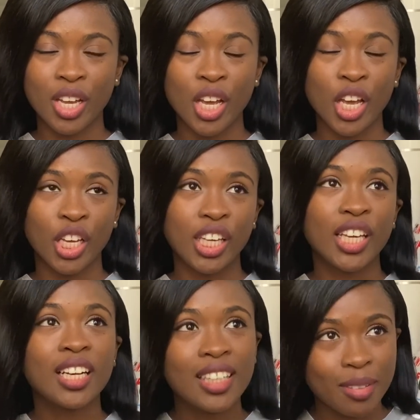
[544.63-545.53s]

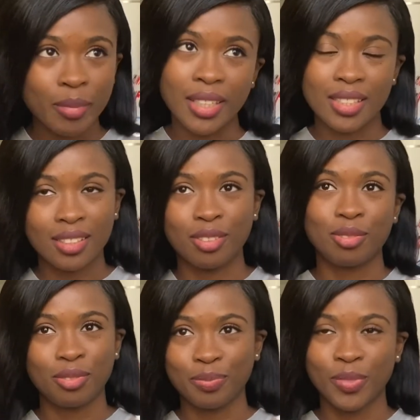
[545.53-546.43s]
killing
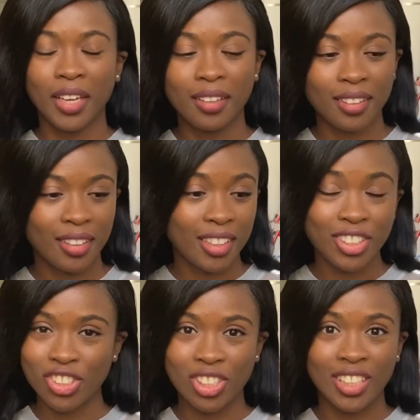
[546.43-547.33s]
myself,
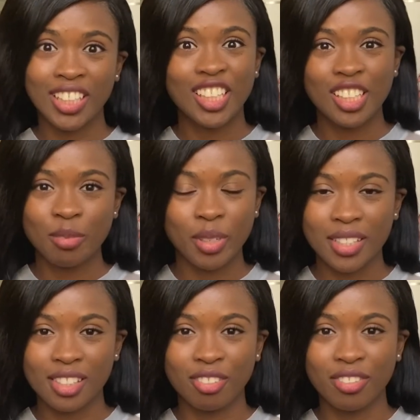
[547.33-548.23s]
literally killing
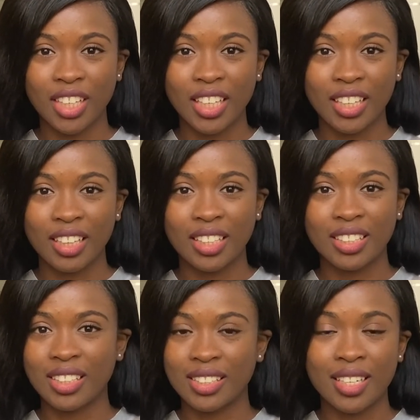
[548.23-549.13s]
myself, thinking that
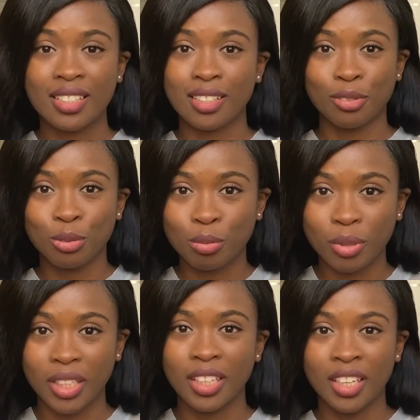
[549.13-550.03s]
these hands are too
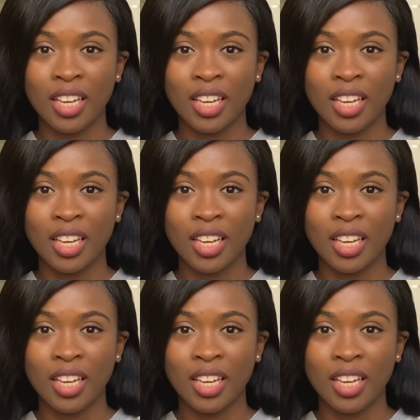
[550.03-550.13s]
big